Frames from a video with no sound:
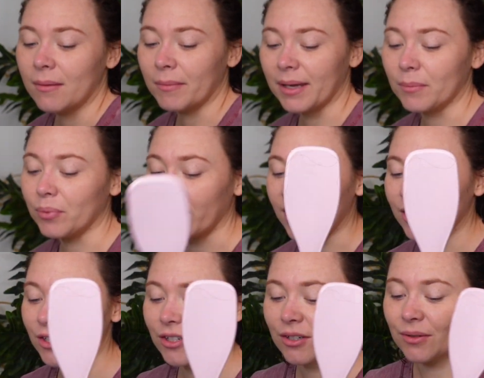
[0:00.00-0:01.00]
my
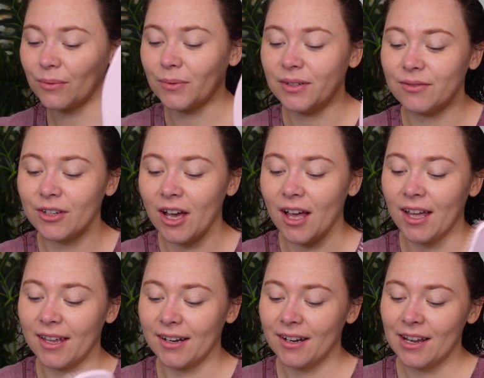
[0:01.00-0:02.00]
brush. We've
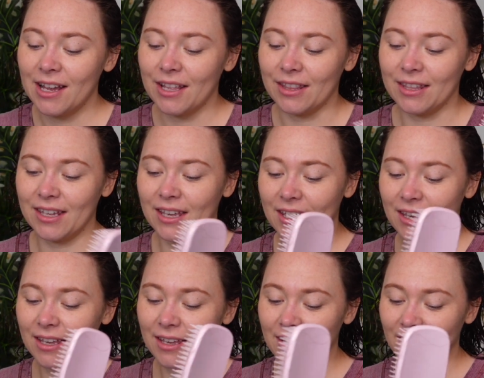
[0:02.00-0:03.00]
got
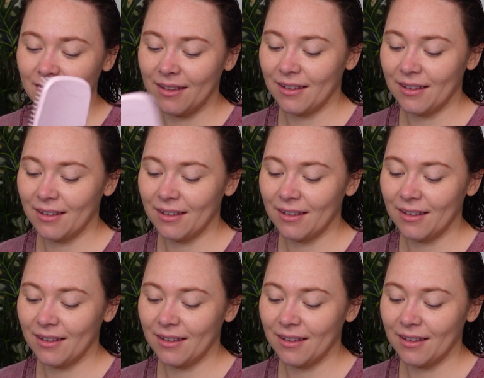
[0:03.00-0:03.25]
the